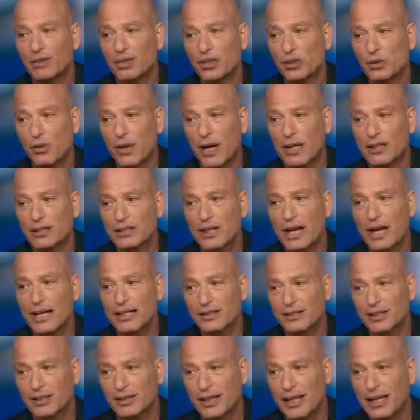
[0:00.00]
of stress,
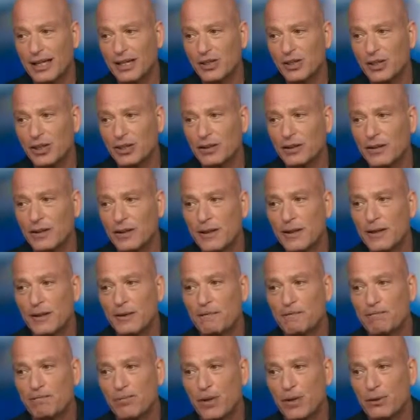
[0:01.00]
isolation.
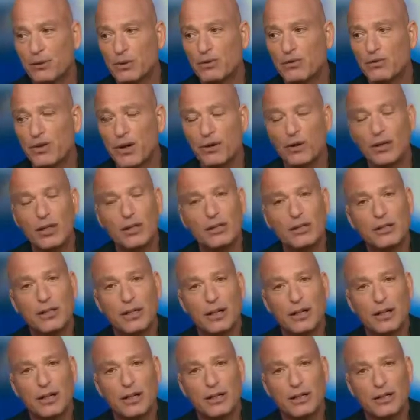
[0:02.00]
It was very
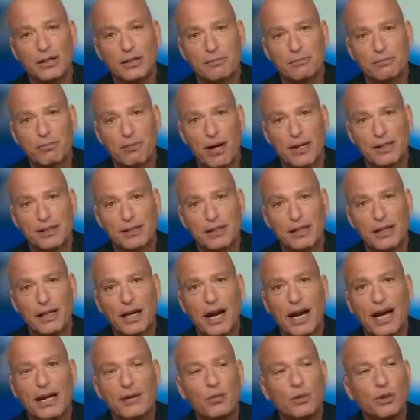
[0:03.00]
depressing.
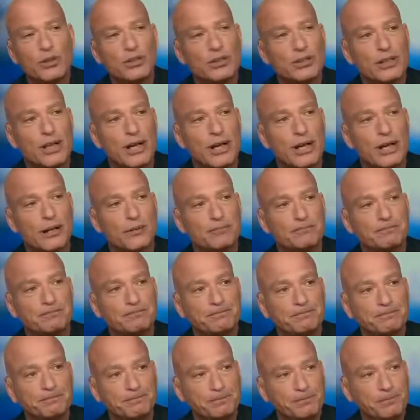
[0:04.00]
I was,
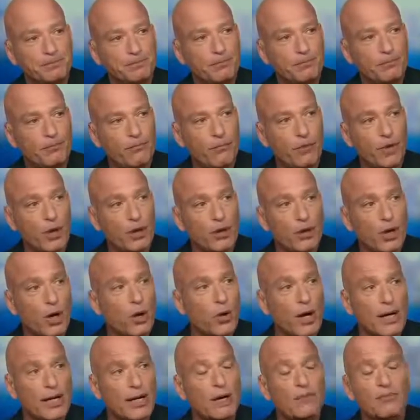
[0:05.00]

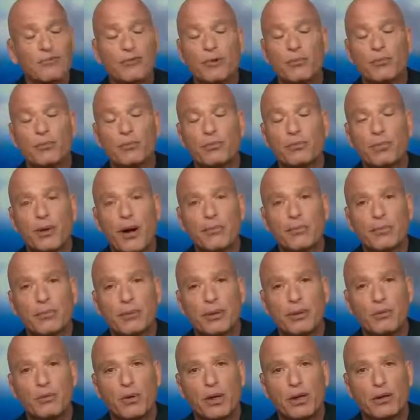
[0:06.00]
though I come from
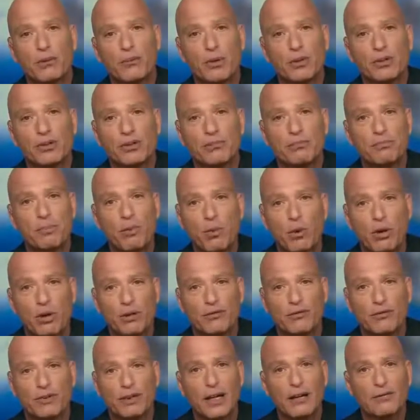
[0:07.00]
probably one of the most
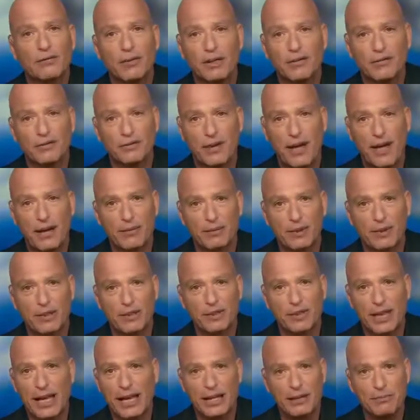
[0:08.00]
supportive, loving
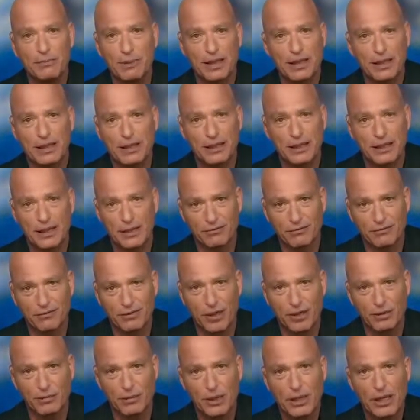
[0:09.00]
families anybody could come
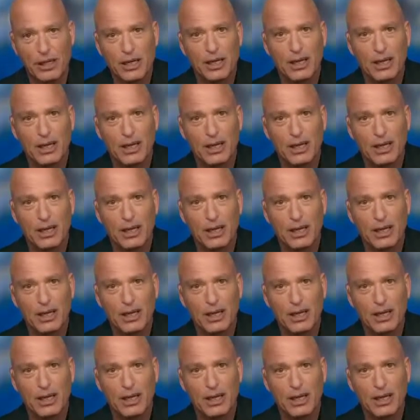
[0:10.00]
from.